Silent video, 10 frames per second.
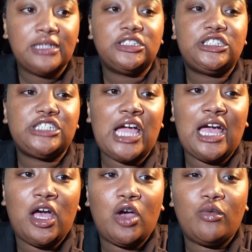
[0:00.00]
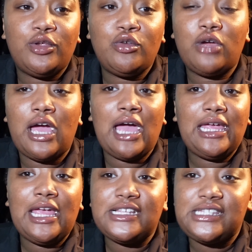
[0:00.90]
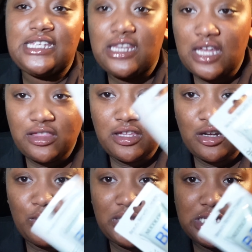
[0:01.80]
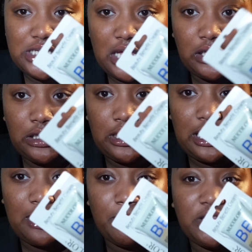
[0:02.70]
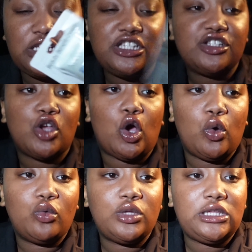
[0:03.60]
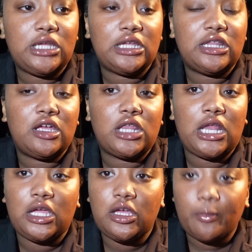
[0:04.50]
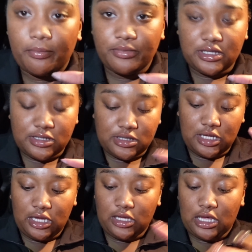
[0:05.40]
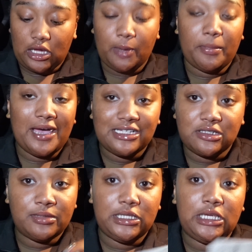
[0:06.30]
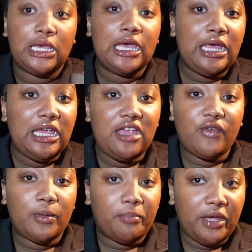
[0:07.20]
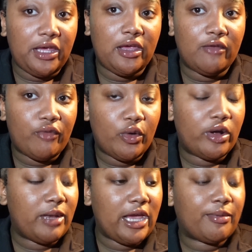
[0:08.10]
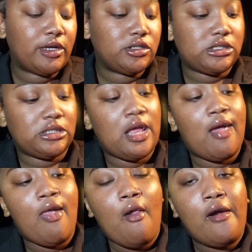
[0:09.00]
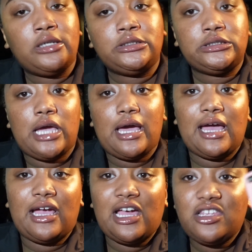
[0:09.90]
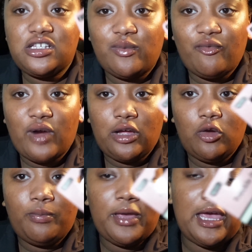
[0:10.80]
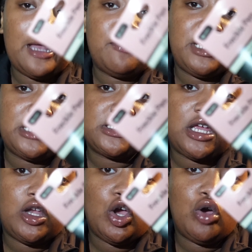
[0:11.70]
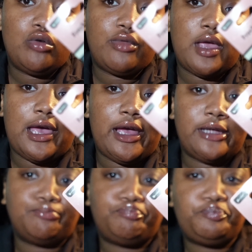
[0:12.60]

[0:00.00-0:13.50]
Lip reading: Child, I can't see nothing of what this color looked like, but this is the only thing in there that I could think that could possibly even be for a black person. I got this freckle pen because I know that